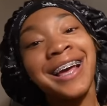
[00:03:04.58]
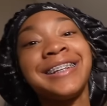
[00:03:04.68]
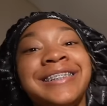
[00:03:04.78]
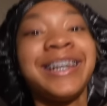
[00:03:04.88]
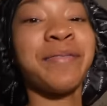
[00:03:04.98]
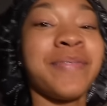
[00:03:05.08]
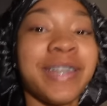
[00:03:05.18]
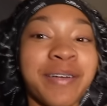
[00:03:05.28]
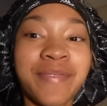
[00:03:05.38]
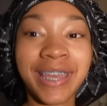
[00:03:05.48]
she up
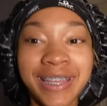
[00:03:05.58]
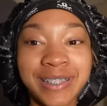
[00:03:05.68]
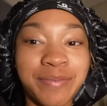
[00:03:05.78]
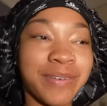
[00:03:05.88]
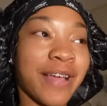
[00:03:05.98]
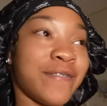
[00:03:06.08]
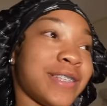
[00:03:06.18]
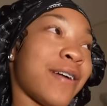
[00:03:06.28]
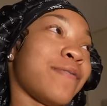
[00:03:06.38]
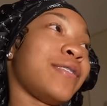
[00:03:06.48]
in there making some
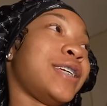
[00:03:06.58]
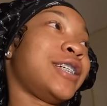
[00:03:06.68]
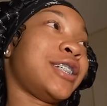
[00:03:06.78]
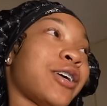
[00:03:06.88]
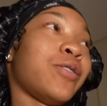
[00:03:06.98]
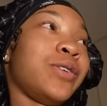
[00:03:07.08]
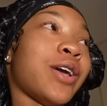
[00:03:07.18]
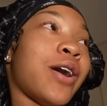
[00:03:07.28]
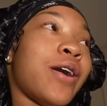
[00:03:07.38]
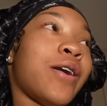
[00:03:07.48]
breakfast. I'm finna show
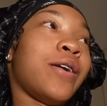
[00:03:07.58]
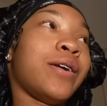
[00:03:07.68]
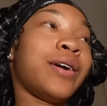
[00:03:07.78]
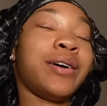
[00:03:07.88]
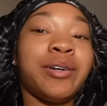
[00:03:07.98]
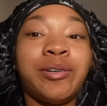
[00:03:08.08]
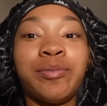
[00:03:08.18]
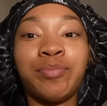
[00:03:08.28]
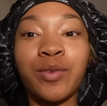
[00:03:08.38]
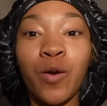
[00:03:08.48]
y'all
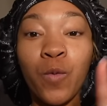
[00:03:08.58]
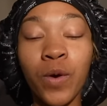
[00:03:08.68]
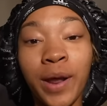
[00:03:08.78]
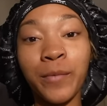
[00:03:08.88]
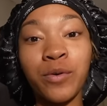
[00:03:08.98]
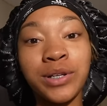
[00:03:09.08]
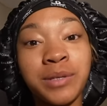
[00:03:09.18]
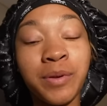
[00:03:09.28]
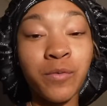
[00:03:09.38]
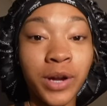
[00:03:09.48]
what I'm going
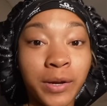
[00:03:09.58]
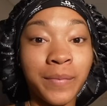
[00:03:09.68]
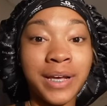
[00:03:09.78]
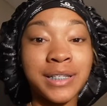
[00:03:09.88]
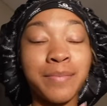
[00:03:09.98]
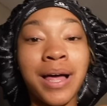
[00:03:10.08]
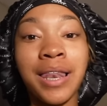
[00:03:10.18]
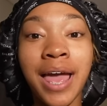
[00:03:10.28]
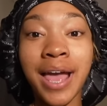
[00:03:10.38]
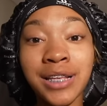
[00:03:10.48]
to be wearing because of my
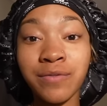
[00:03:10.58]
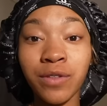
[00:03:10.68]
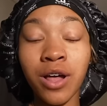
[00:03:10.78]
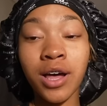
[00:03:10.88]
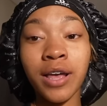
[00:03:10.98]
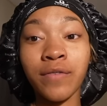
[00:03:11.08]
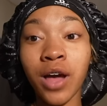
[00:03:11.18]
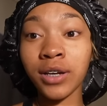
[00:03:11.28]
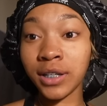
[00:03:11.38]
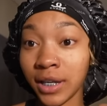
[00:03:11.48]
last vlog. If
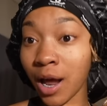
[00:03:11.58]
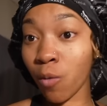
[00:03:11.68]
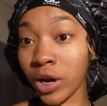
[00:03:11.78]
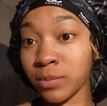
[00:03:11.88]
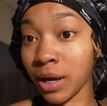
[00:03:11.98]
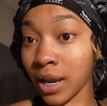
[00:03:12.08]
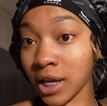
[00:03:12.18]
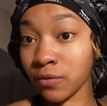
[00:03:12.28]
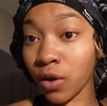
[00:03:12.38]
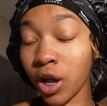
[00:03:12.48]
y'all did not watch my
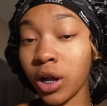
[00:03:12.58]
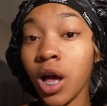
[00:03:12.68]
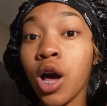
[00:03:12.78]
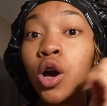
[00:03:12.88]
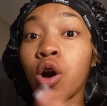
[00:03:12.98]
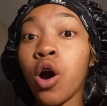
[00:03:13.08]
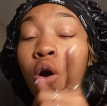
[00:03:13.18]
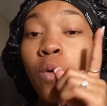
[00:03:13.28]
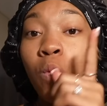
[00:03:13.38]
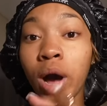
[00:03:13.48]
last vlog,
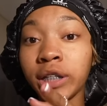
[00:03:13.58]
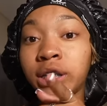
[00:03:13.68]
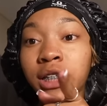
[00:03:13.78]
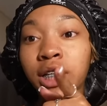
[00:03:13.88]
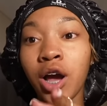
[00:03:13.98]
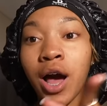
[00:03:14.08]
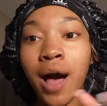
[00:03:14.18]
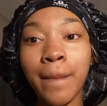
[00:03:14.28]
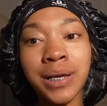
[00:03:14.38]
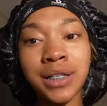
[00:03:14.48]
go watch it, y'all.
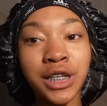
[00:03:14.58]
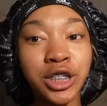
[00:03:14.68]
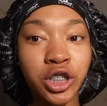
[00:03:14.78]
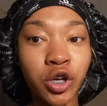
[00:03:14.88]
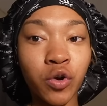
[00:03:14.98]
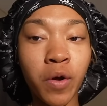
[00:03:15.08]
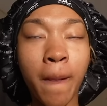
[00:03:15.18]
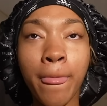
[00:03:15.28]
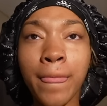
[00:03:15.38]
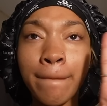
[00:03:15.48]
I basically showed
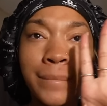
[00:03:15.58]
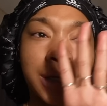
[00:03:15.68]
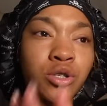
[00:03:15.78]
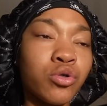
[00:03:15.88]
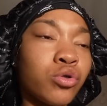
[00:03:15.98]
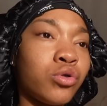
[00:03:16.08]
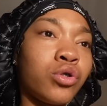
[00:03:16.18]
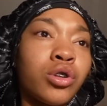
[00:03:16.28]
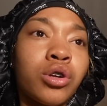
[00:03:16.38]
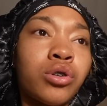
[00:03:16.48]
my school
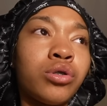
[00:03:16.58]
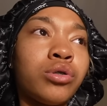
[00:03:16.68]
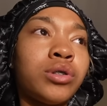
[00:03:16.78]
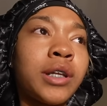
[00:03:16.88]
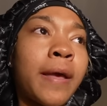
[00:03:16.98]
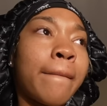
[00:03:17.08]
clothes,